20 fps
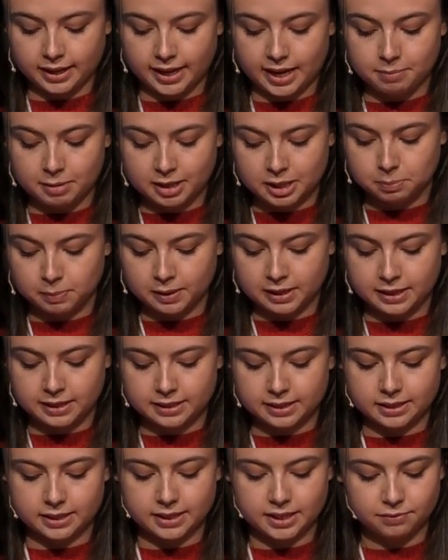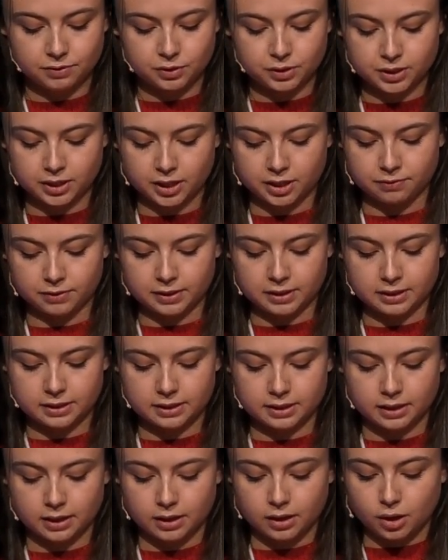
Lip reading: MSPs and civil servants,